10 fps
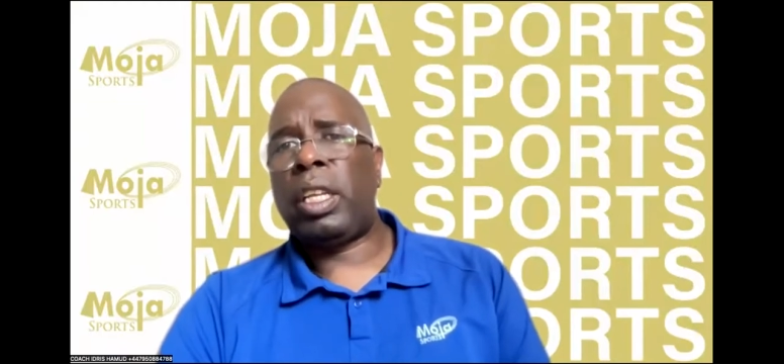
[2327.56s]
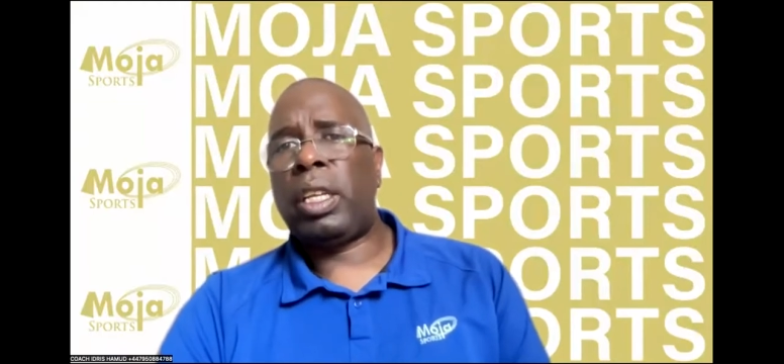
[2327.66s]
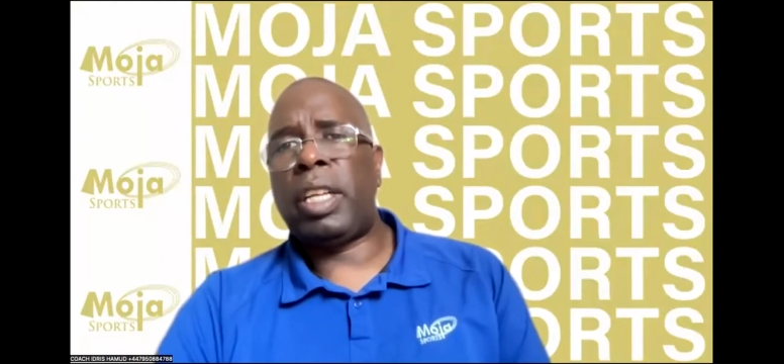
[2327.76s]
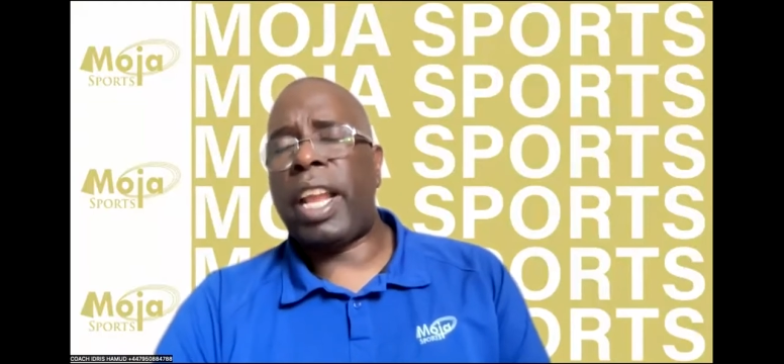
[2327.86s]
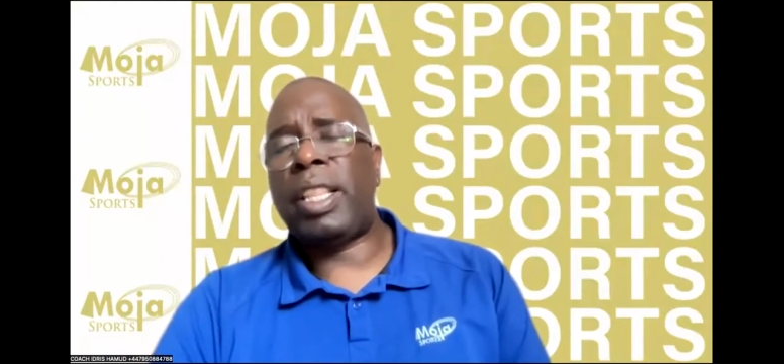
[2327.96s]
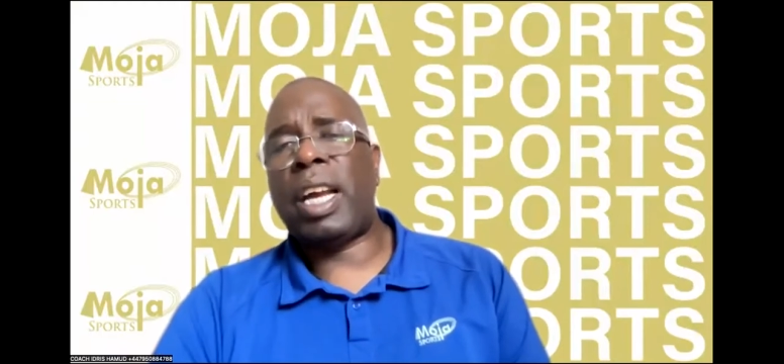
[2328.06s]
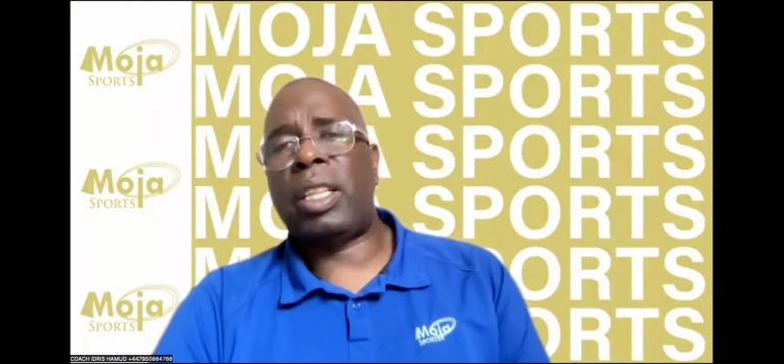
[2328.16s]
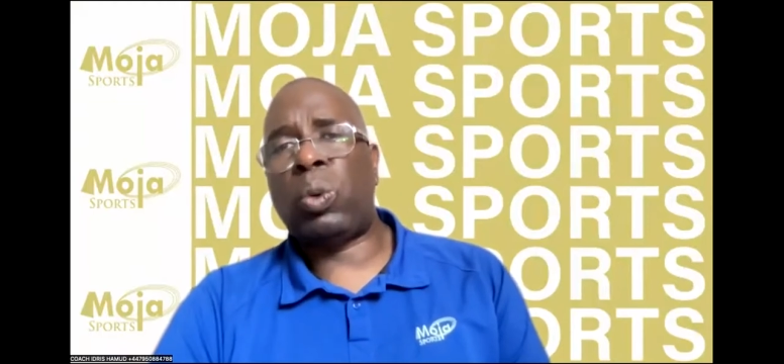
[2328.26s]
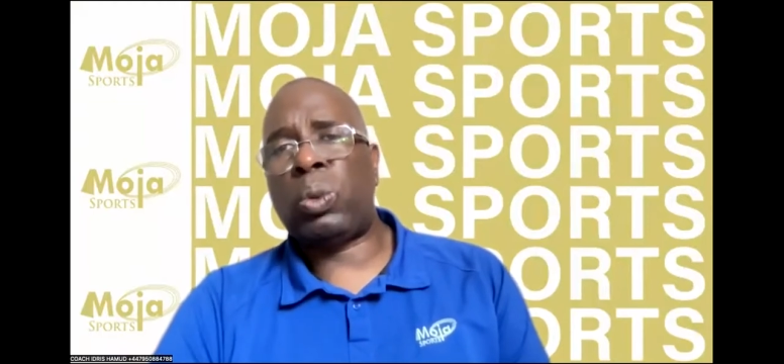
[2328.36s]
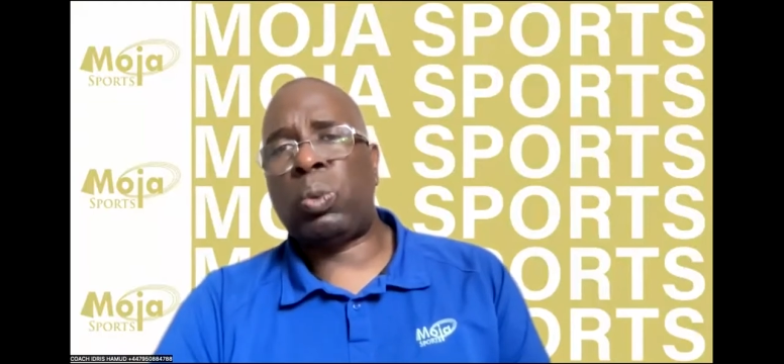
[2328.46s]
in either
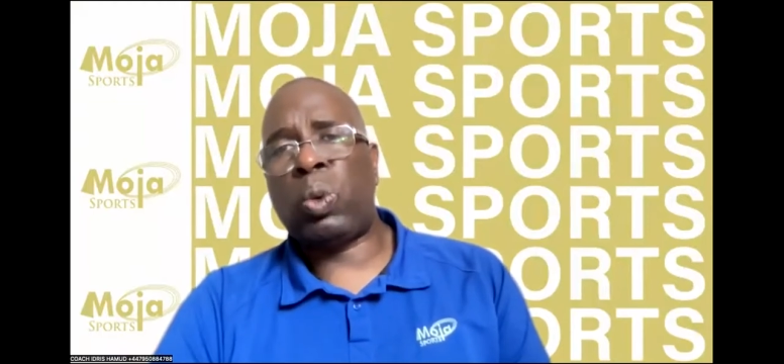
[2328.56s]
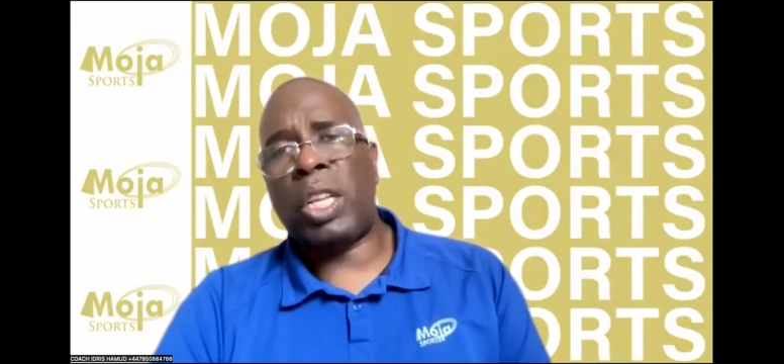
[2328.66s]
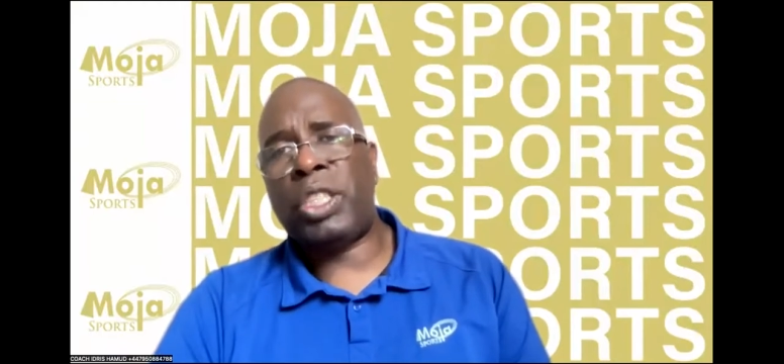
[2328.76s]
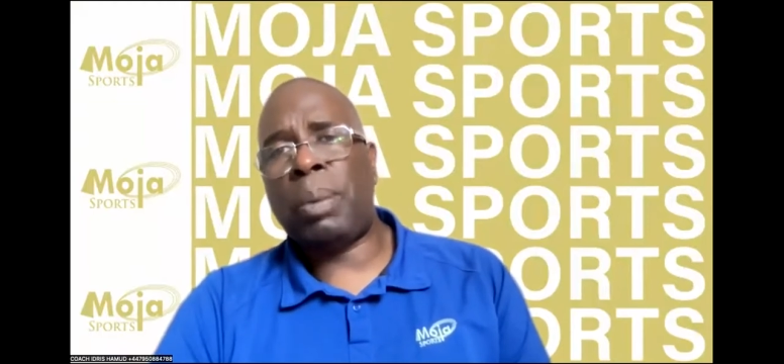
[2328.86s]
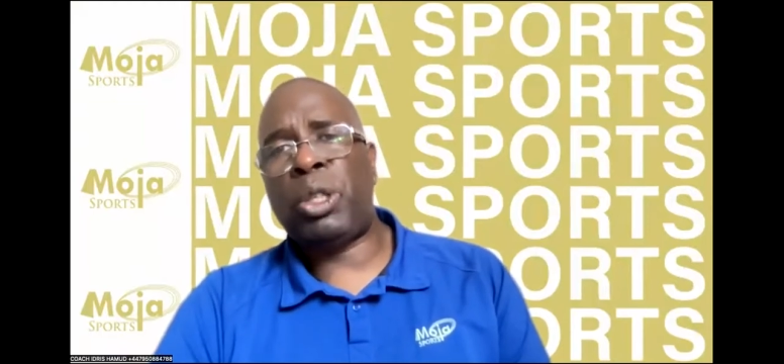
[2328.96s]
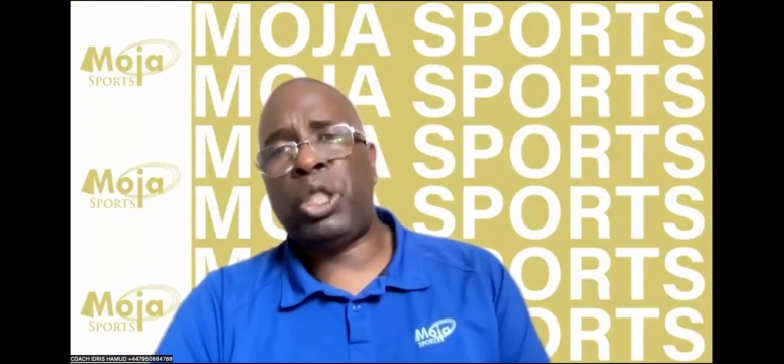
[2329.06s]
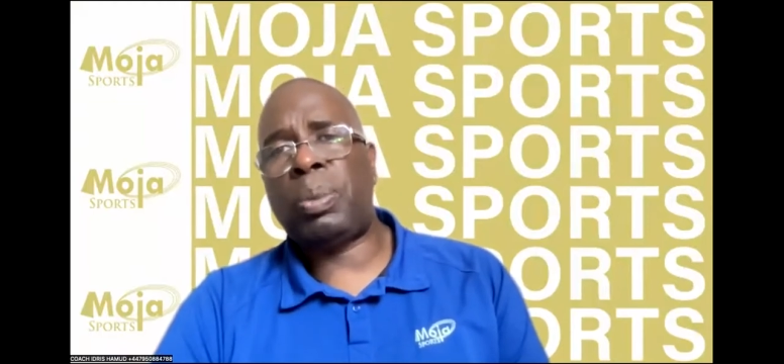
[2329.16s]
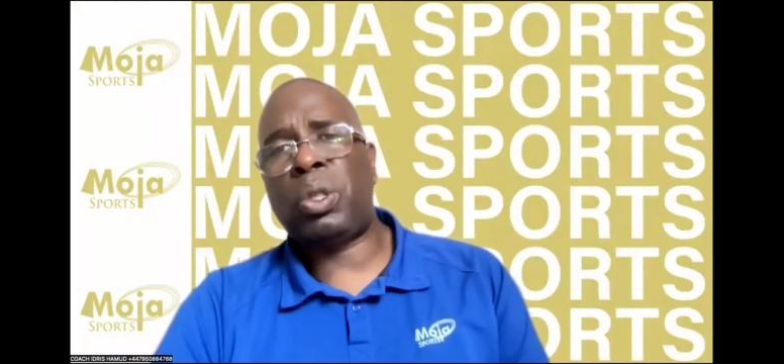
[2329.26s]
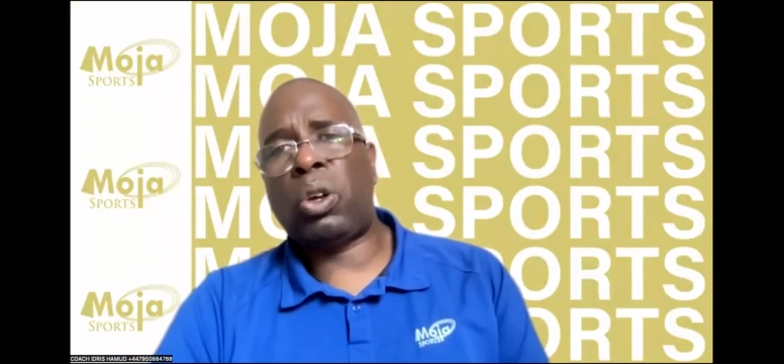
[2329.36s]
the World Championships